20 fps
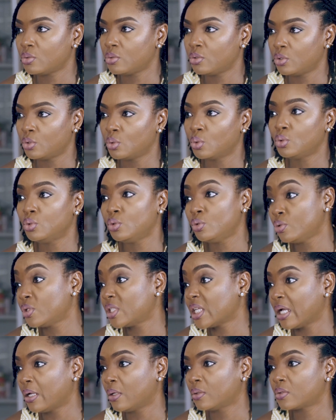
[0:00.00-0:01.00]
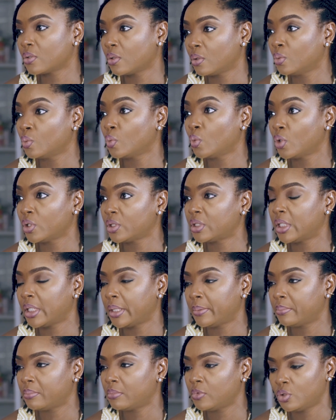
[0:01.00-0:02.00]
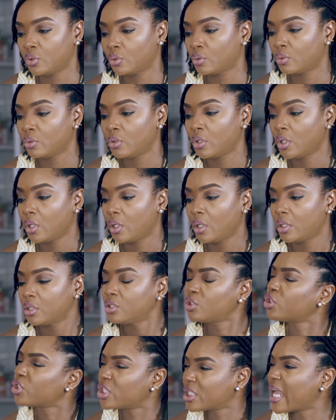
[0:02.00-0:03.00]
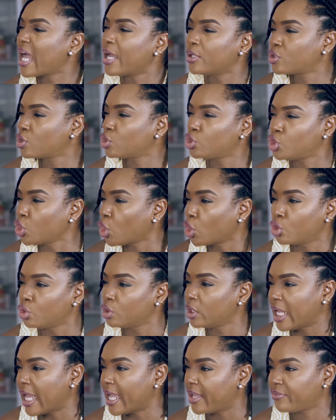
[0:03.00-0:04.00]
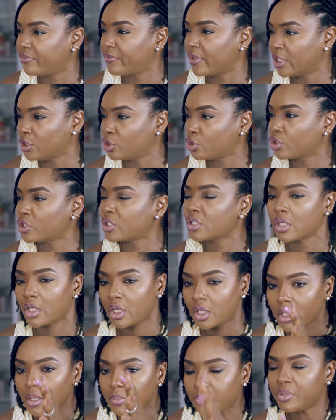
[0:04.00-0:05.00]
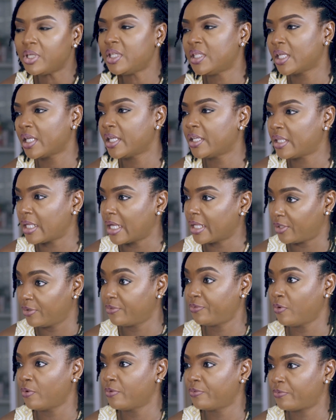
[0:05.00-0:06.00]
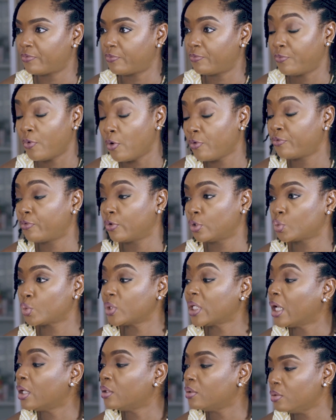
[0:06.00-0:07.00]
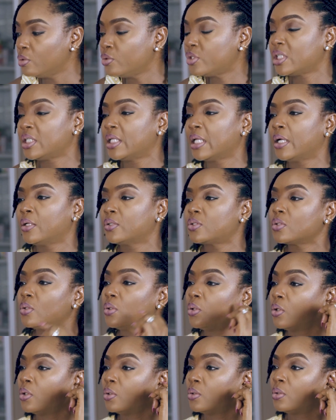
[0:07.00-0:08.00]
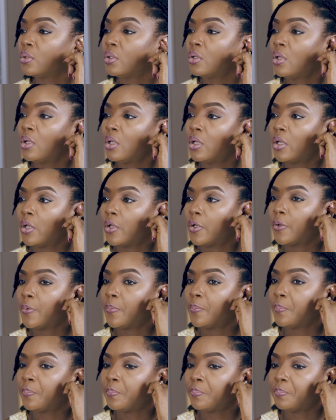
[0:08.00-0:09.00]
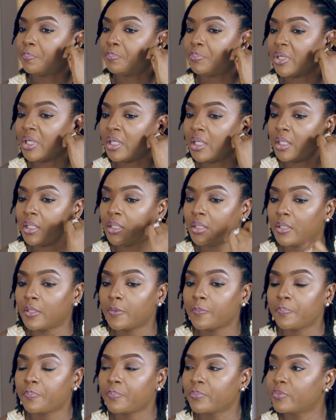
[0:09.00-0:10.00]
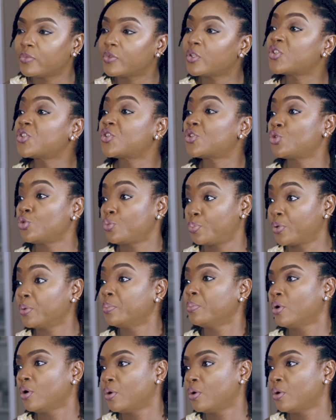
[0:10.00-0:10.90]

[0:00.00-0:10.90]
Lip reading: to, lose out on what they're, just how to juggle life and just be there at the forefront without losing out on being the super